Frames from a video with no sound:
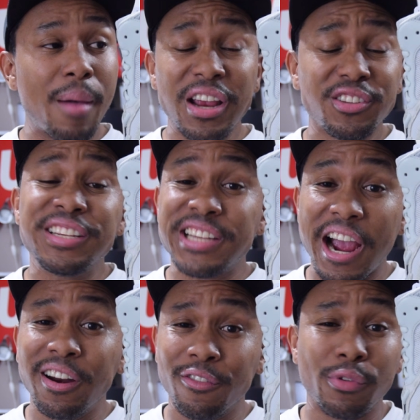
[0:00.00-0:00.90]
I'm actually
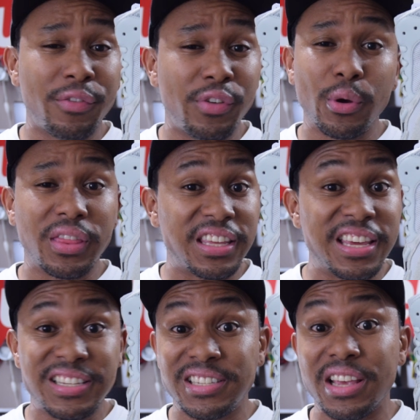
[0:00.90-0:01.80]
tired of reviewing the
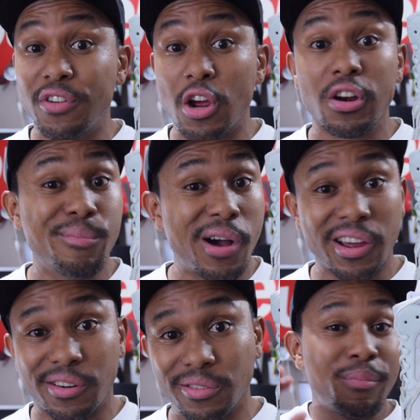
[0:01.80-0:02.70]
Yeezy 700
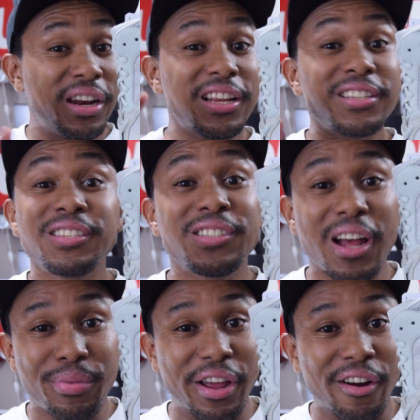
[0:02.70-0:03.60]
model, but it doesn't
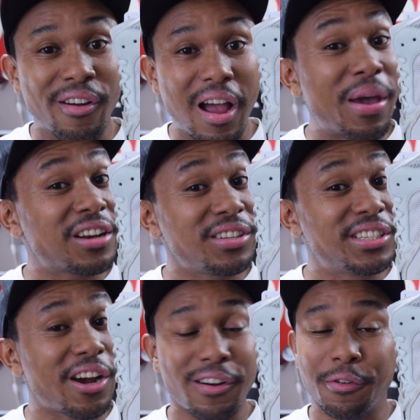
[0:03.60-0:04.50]
stop there. I'm actually
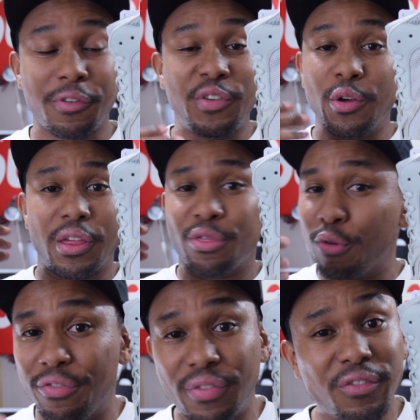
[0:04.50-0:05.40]
tired of reviewing the
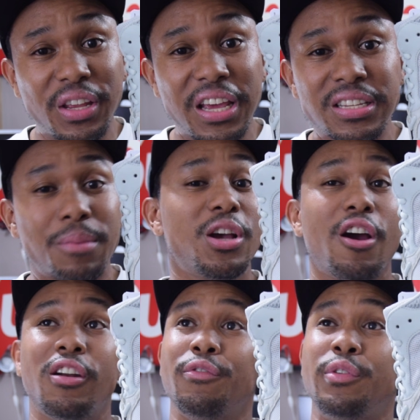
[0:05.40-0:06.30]
350s, I'm
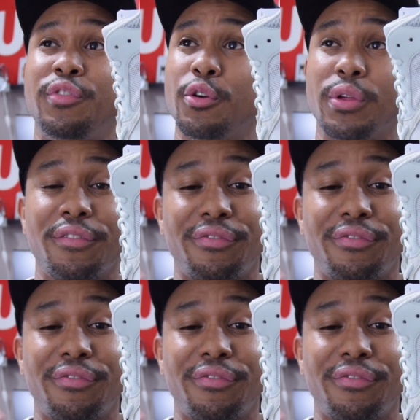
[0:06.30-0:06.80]
tired of reviewing the